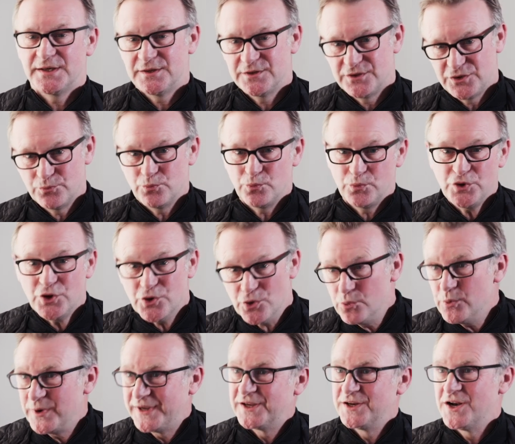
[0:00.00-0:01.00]
And,
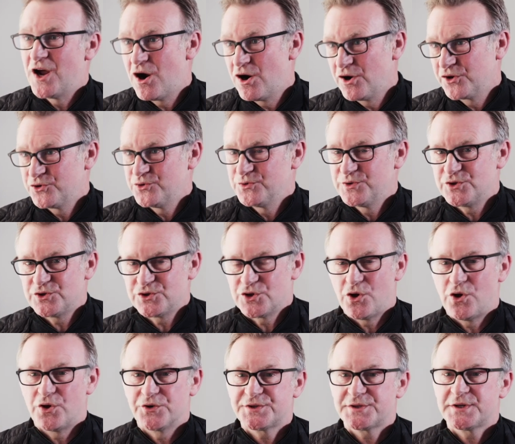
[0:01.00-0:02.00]
we can argue the
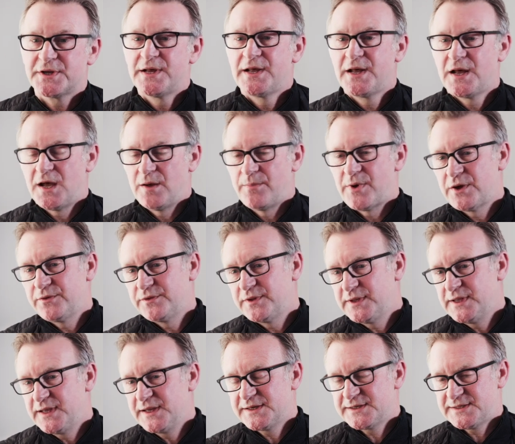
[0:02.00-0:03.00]
toss about
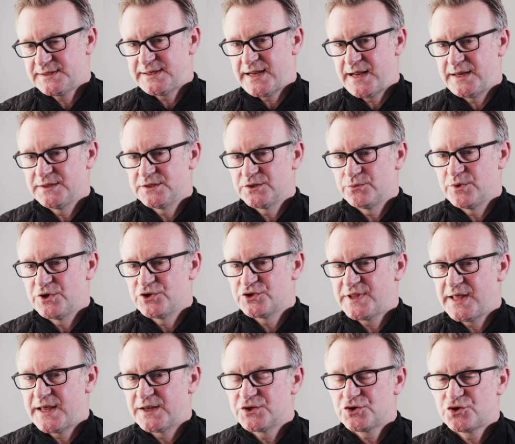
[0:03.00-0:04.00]
the extent to
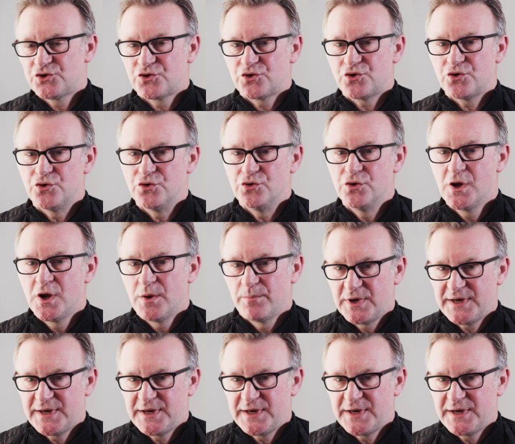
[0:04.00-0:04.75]
which that's true.